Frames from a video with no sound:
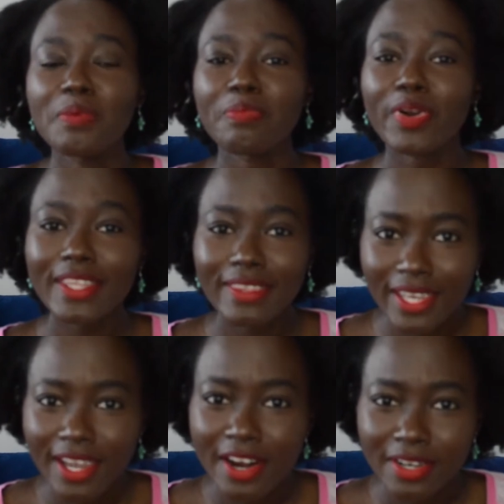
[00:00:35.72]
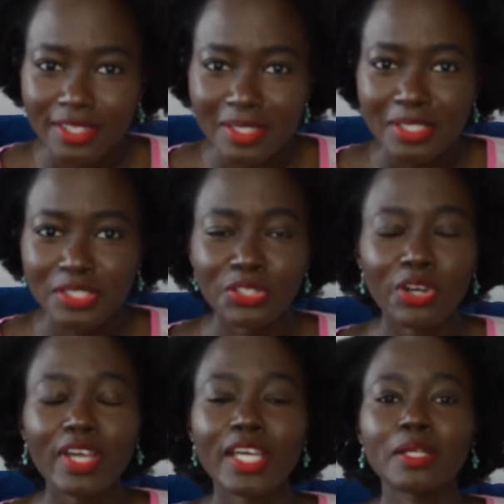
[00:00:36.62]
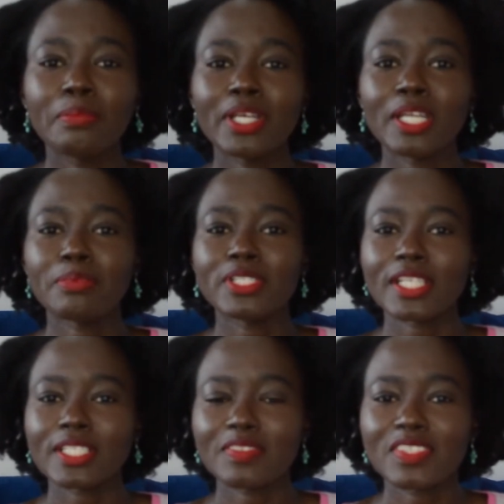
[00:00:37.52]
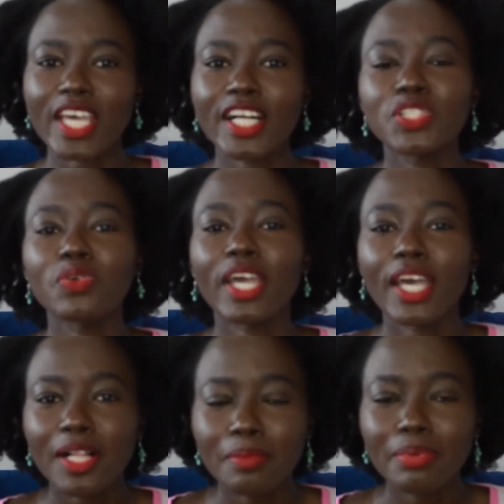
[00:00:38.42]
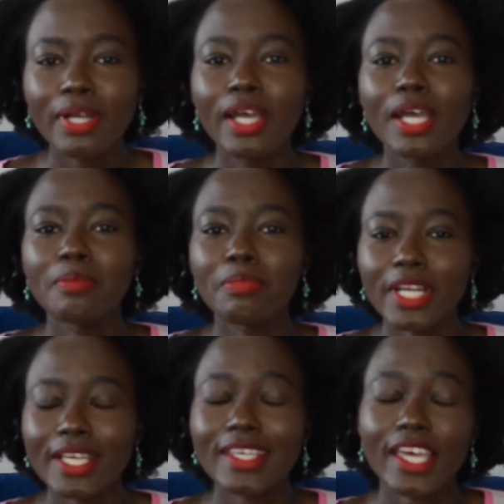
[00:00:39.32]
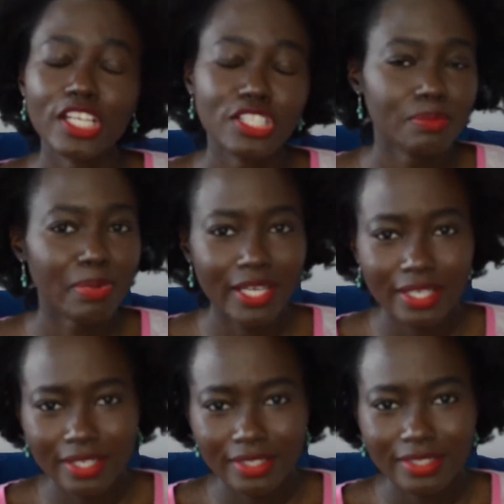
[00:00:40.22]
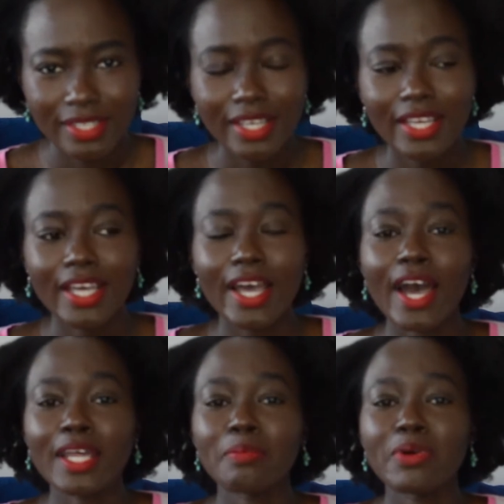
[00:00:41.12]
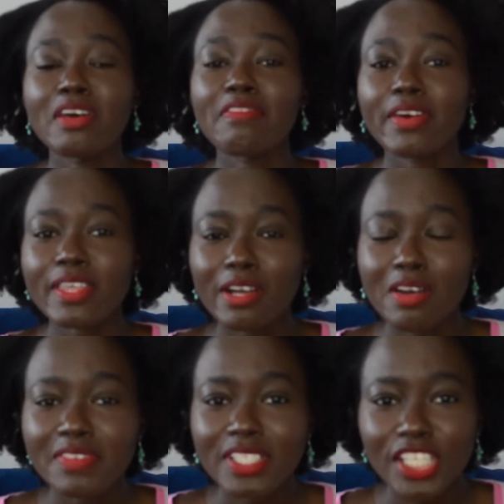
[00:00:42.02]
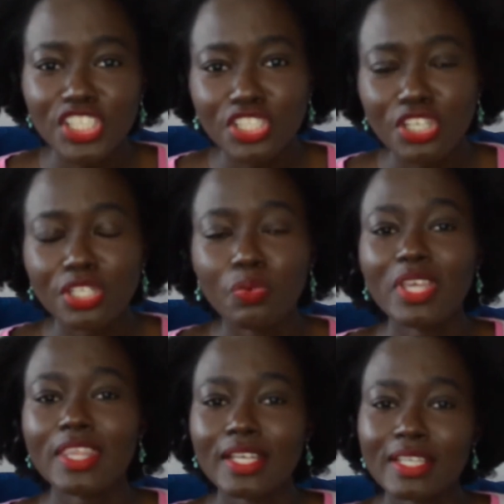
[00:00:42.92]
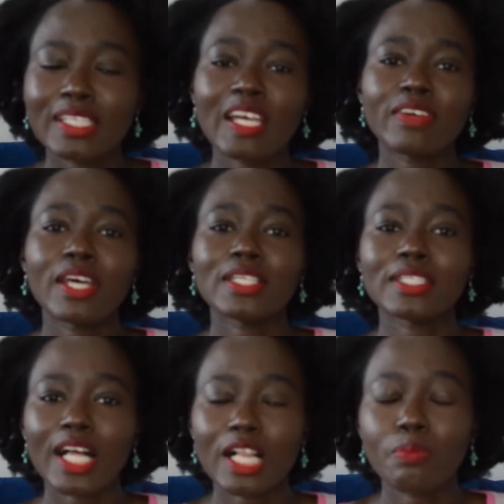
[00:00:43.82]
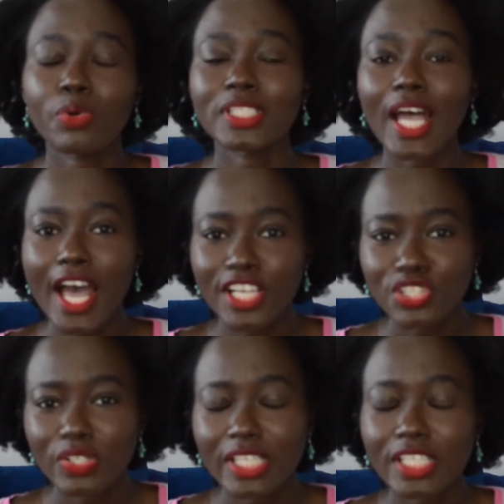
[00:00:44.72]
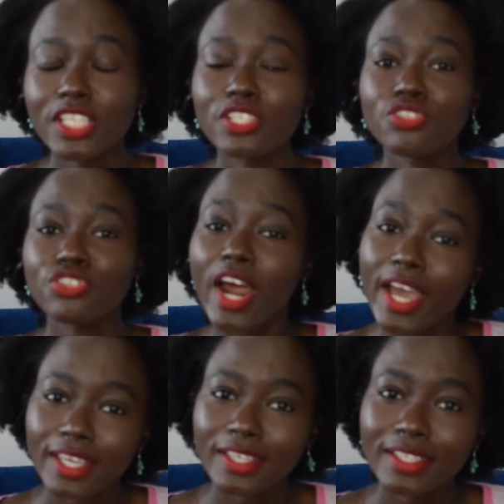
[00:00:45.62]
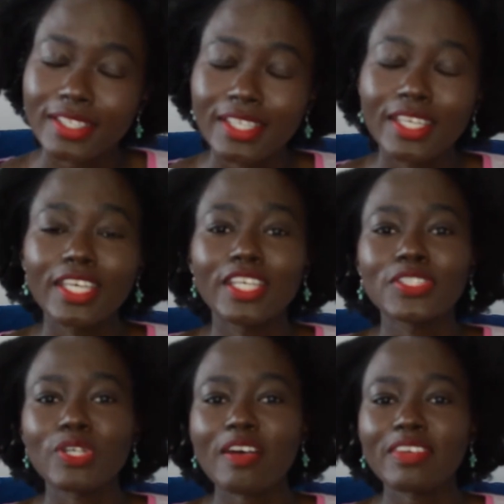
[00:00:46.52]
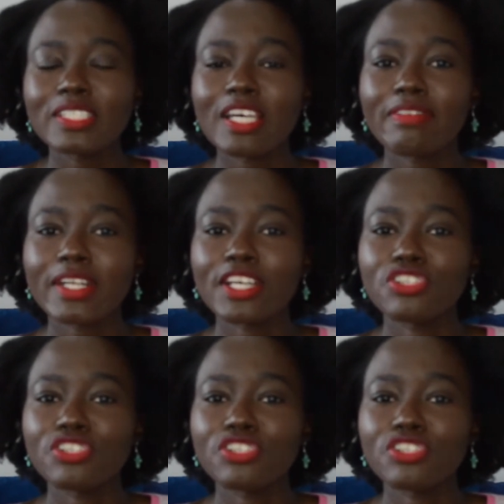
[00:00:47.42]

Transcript: braid the hair, to go ahead and put in a protective style to help bring the edges back in. And upon further conversation, we then discovered her scalp was actually dry. So having continually